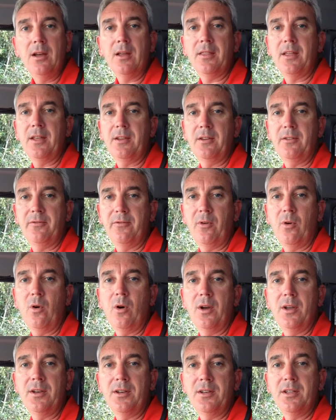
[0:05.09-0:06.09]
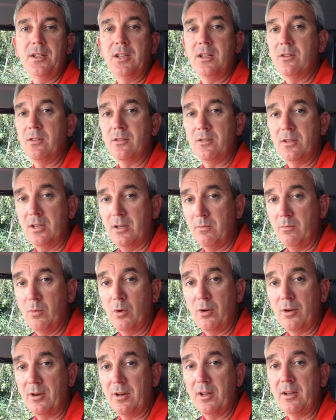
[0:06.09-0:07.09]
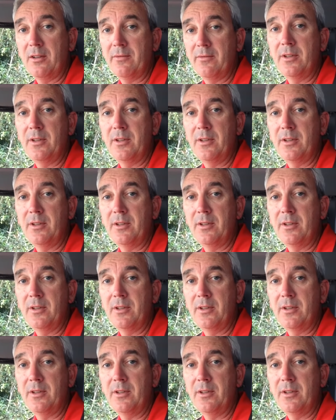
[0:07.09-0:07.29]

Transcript: that you find in modern day